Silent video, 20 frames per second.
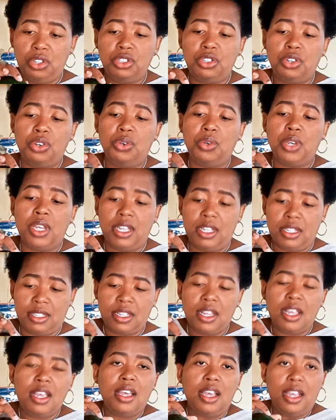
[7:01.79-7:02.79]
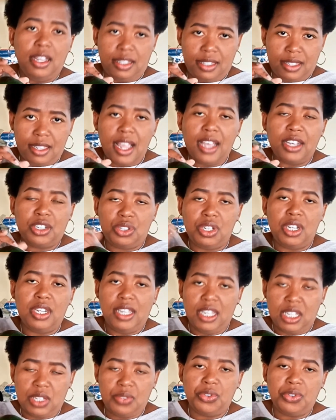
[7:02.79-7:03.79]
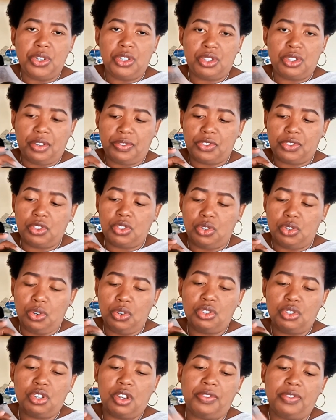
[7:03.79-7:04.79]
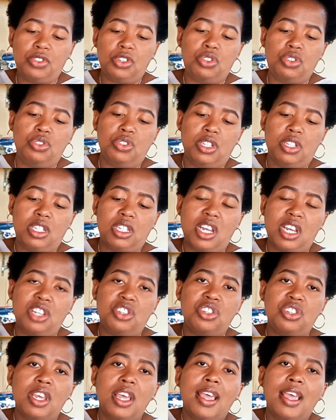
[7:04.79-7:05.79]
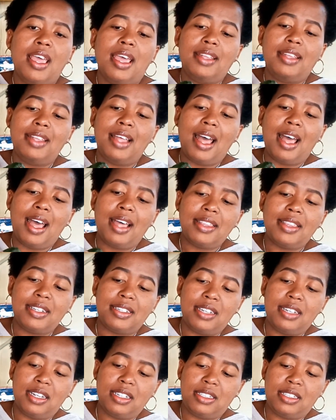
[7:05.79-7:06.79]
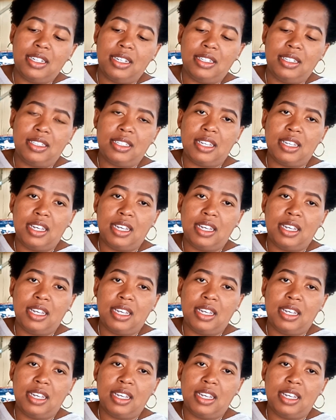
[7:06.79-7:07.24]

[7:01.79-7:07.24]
know, is it actually gets very soft, so soft to the touch. And the other telltale